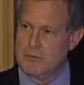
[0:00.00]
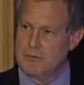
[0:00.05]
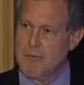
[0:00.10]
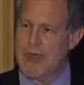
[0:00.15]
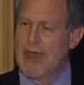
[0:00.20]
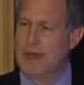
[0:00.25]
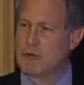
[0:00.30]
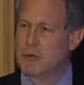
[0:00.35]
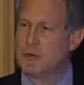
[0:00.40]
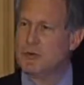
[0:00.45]

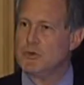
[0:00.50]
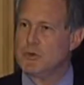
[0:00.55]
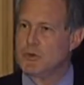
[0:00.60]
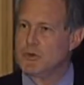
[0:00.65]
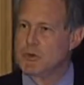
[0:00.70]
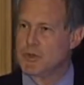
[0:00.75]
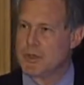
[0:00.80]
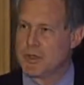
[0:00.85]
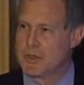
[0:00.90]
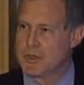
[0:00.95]

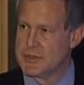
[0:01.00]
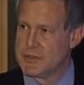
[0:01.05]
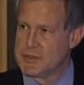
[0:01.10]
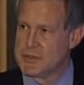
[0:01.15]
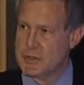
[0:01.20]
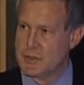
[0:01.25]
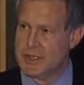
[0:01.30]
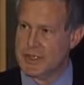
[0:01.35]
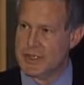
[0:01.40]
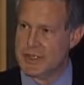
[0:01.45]

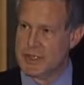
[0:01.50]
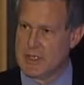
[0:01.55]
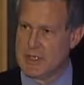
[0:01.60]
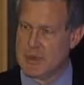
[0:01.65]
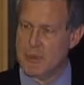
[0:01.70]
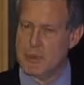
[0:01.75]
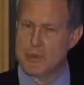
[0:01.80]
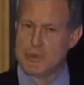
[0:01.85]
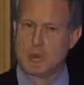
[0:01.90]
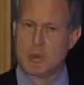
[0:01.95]
macronutrients you're
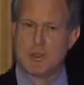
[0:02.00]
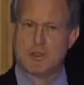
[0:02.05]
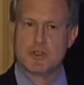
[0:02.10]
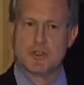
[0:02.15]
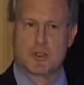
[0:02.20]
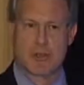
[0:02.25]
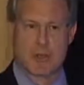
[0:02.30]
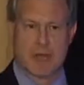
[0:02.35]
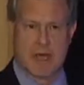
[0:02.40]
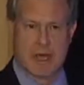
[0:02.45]
eating and which
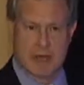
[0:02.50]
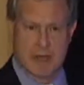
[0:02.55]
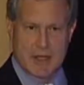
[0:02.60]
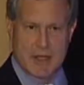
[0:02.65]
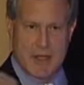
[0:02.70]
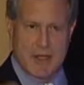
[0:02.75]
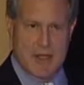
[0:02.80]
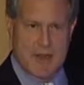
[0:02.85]
ones you're not.